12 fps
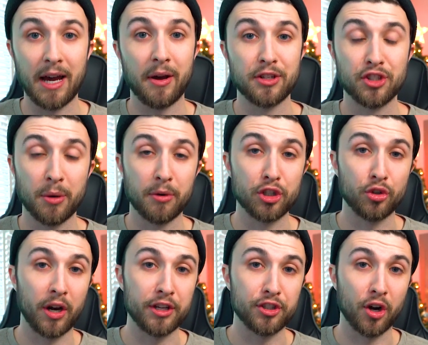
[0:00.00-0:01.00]
Now, as someone
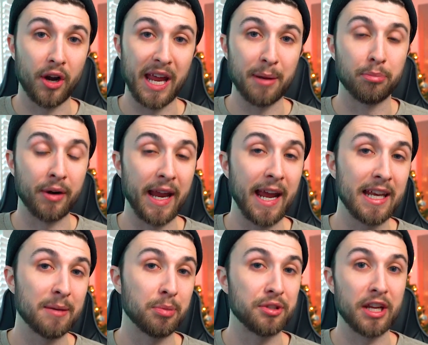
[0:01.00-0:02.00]
trying to start a
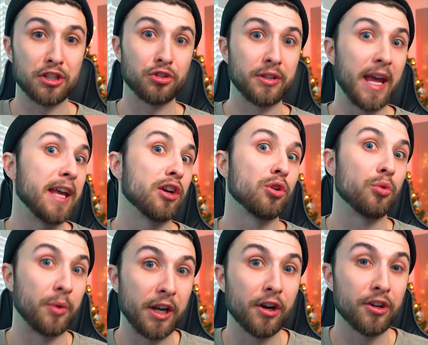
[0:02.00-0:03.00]
brand and potentially a
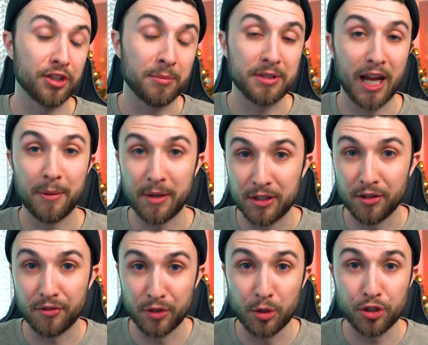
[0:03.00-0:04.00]
career sometime in
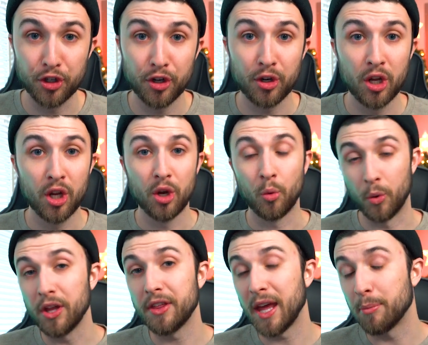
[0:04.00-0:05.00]
the future
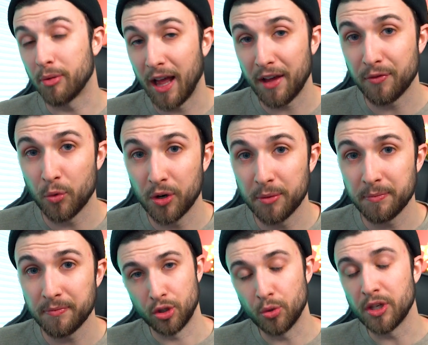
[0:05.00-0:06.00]
with a
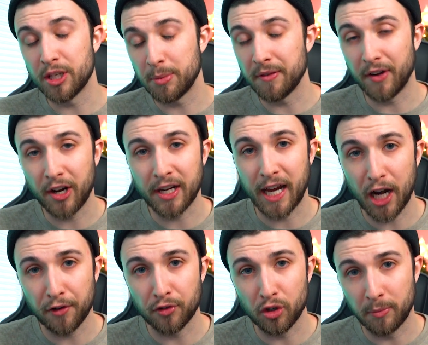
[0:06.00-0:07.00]
platform, you need to be very
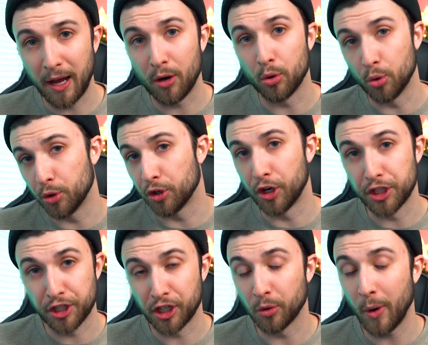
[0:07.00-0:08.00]
careful about who you're
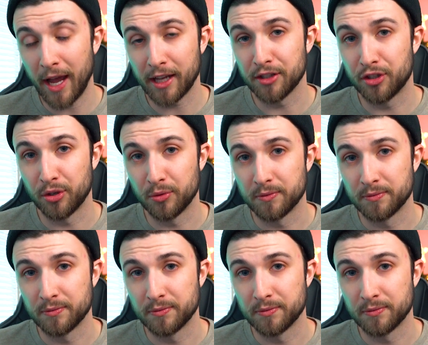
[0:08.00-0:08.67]
hitching your wagon to.